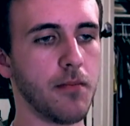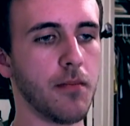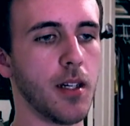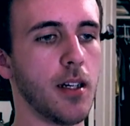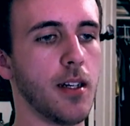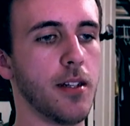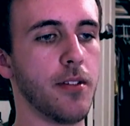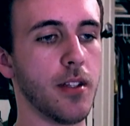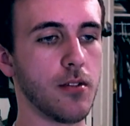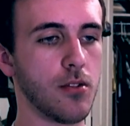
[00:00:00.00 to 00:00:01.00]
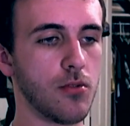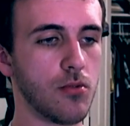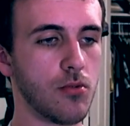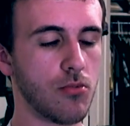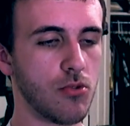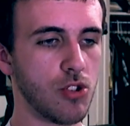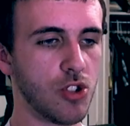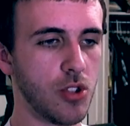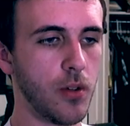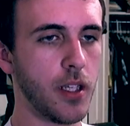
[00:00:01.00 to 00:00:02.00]
The
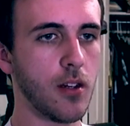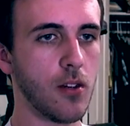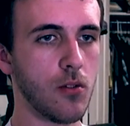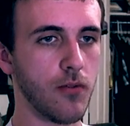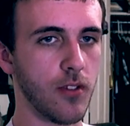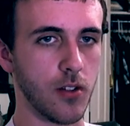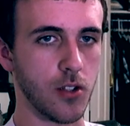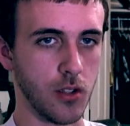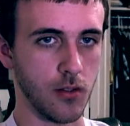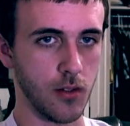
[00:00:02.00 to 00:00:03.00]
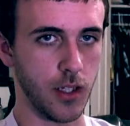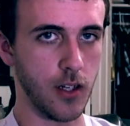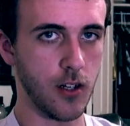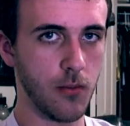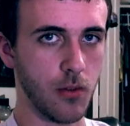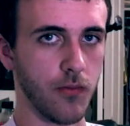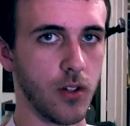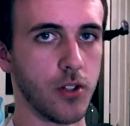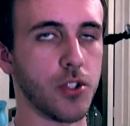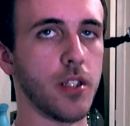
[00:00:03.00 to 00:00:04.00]
studio version, the album
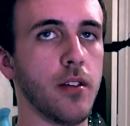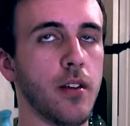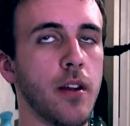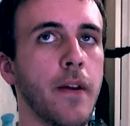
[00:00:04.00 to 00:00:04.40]
version,